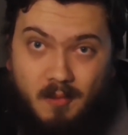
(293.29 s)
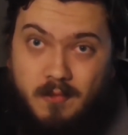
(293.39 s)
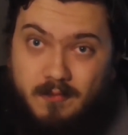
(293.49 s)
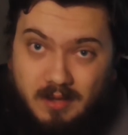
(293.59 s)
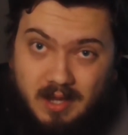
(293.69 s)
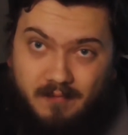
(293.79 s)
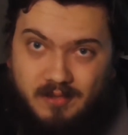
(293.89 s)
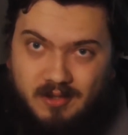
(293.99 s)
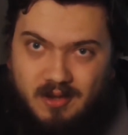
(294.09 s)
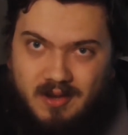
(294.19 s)
I would have
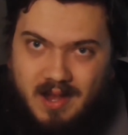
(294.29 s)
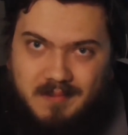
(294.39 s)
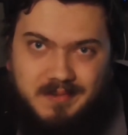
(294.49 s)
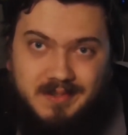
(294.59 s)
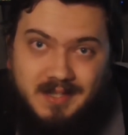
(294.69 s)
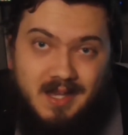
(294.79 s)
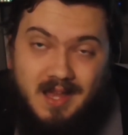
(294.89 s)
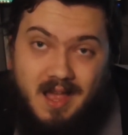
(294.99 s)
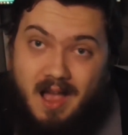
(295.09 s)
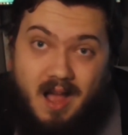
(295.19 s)
loved to do that, but
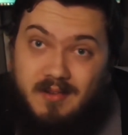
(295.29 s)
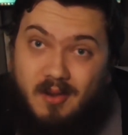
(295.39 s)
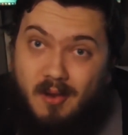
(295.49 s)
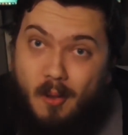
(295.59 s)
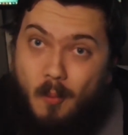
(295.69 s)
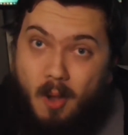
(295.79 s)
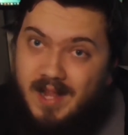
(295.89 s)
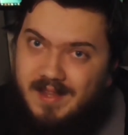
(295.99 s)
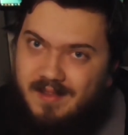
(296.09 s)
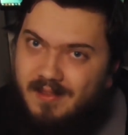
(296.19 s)
I don't know
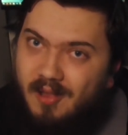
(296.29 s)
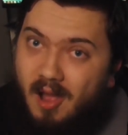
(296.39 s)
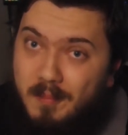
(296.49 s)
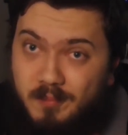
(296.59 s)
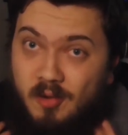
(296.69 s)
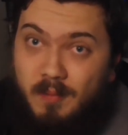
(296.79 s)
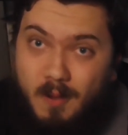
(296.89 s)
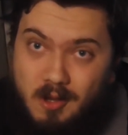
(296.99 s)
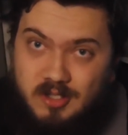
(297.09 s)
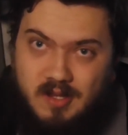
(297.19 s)
why I didn't, so I do
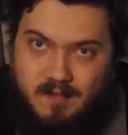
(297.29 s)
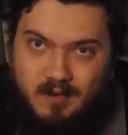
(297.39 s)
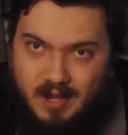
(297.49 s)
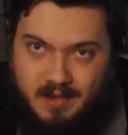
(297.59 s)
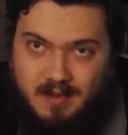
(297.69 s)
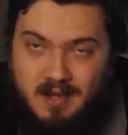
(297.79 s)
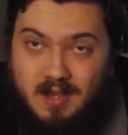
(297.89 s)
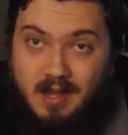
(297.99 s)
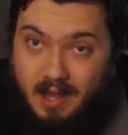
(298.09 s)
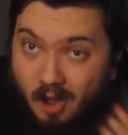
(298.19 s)
apologise for that.
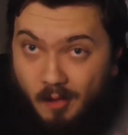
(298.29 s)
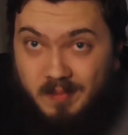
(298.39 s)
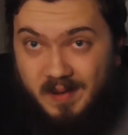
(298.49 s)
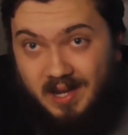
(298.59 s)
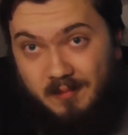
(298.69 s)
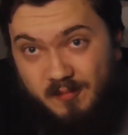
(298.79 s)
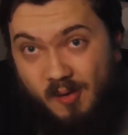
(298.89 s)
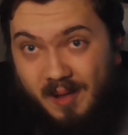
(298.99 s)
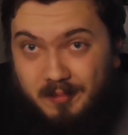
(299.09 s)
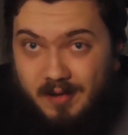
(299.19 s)
I hope to make out with
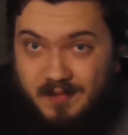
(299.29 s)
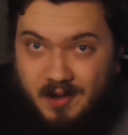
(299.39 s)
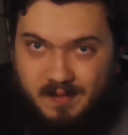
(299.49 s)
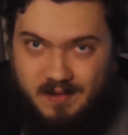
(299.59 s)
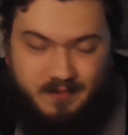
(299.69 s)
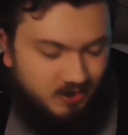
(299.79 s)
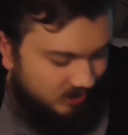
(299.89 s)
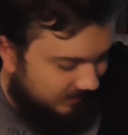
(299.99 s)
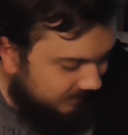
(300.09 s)
more upgrade videos in the future.